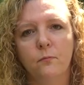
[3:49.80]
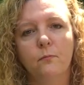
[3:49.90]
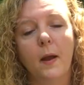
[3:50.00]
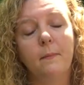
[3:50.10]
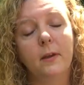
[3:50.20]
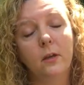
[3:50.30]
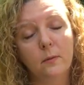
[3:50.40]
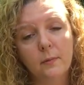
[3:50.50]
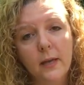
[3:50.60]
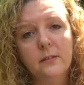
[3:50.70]
might be good
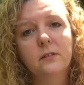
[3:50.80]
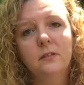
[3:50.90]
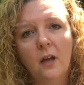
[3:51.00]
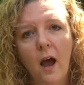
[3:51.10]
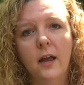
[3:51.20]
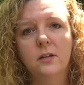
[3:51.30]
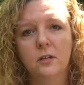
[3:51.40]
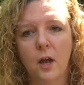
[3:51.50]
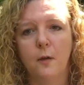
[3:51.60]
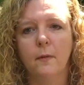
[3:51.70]
places to hide your
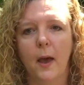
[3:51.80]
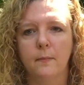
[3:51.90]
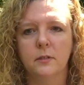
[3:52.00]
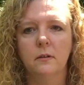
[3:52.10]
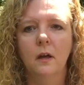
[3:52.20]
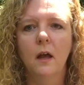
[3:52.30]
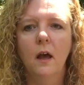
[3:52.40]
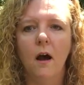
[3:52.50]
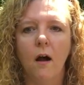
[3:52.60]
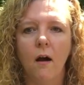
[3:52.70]
time capsule
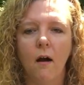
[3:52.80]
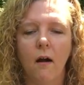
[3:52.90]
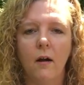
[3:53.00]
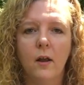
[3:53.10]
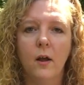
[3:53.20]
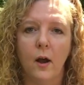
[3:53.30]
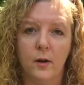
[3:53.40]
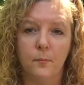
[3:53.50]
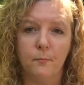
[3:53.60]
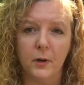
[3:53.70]
are on
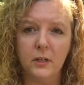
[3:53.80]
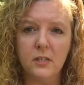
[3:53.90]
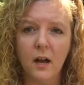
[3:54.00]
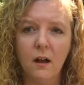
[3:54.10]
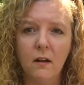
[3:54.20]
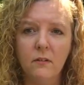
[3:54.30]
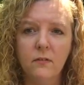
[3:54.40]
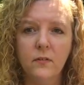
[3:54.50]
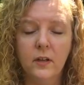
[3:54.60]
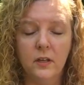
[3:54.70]
a
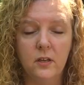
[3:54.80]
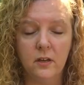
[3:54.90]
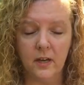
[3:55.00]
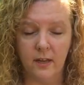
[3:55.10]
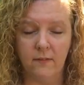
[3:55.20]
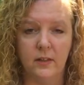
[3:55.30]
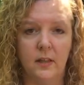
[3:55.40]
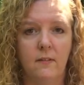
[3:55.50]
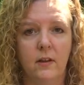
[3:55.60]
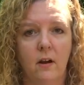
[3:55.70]
bookshelf. You could even
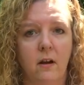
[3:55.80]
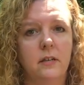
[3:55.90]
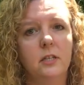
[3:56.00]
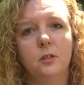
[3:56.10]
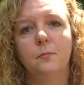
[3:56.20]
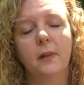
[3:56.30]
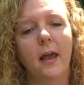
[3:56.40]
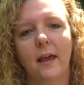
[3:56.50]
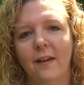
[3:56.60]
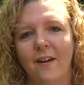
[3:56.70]
leave it on
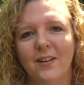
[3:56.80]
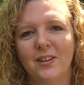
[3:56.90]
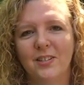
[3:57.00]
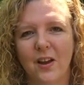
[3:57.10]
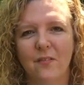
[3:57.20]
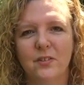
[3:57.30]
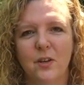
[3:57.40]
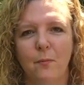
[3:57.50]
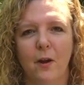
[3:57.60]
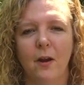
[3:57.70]
display on a shelf
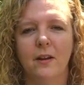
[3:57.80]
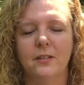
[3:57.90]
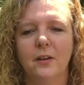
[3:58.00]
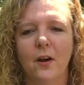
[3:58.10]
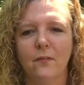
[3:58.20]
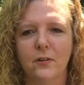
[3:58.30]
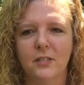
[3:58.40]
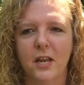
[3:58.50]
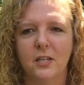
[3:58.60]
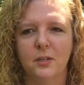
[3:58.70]
somewhere as a
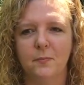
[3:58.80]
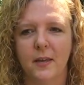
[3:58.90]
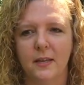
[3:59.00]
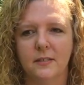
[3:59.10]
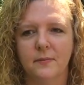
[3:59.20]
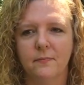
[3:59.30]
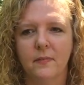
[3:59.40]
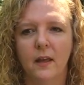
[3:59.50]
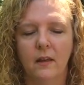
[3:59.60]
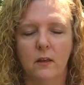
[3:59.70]
conversation piece.
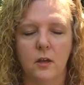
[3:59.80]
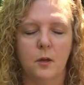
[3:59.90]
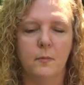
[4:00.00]
You could